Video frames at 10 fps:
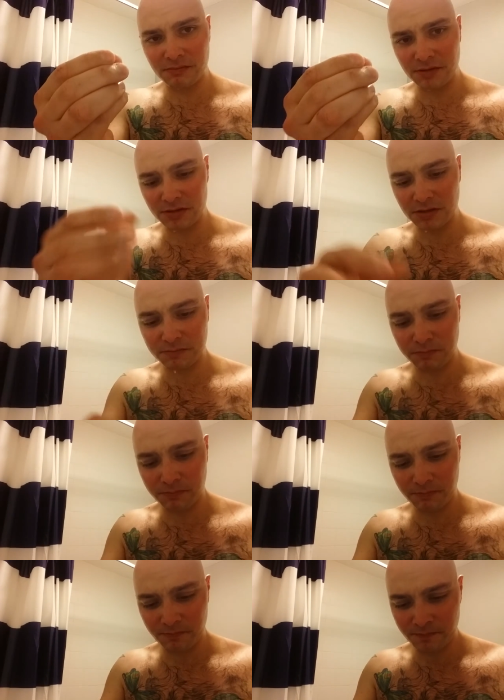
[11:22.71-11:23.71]

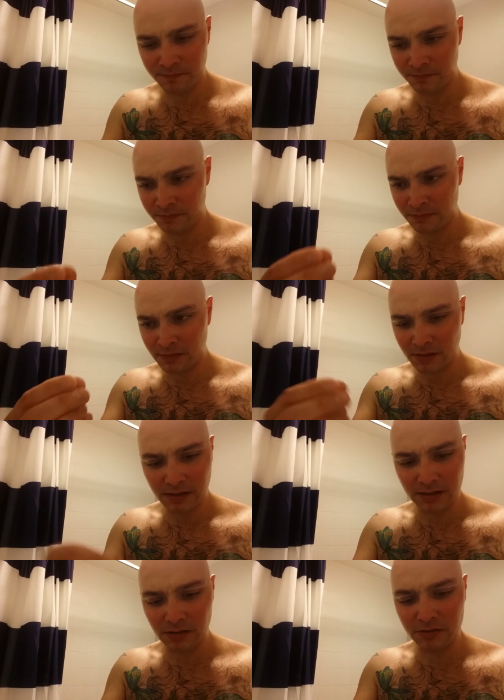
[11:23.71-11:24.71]

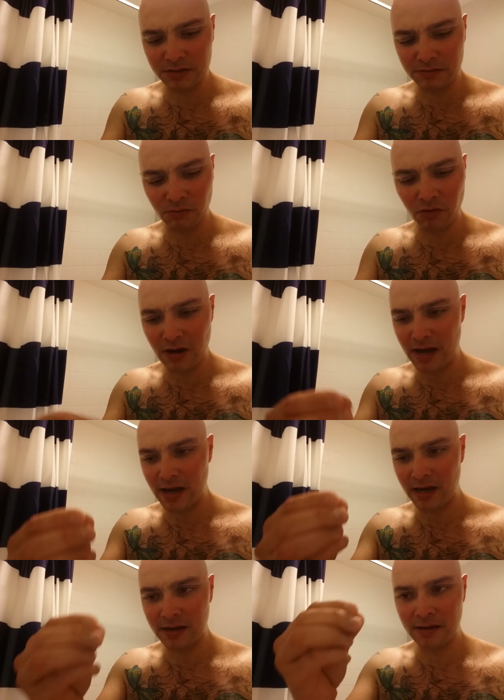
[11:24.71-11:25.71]
it loses more
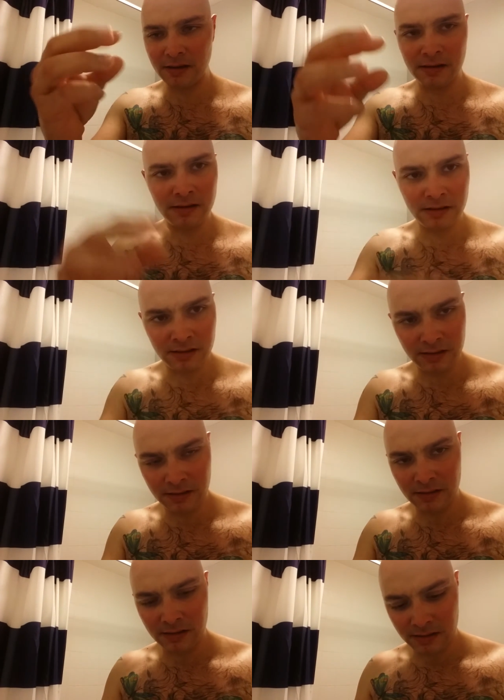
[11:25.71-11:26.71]
hair
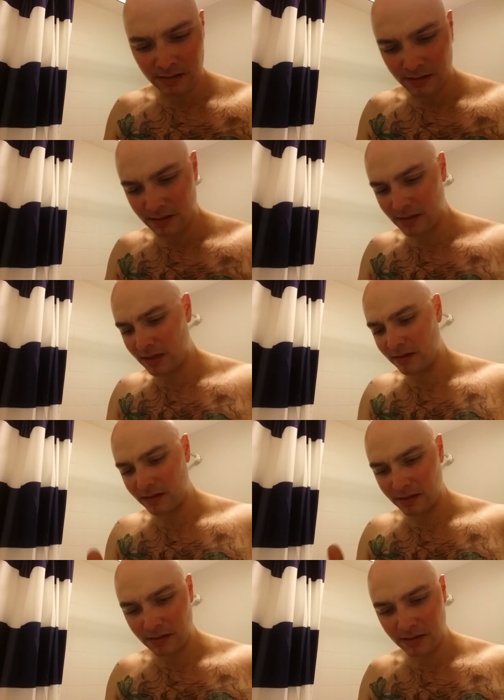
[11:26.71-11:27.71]
than
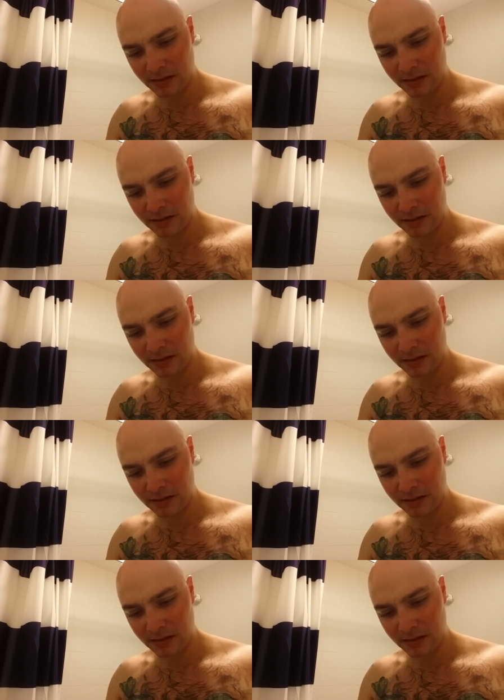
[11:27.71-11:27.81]
anything.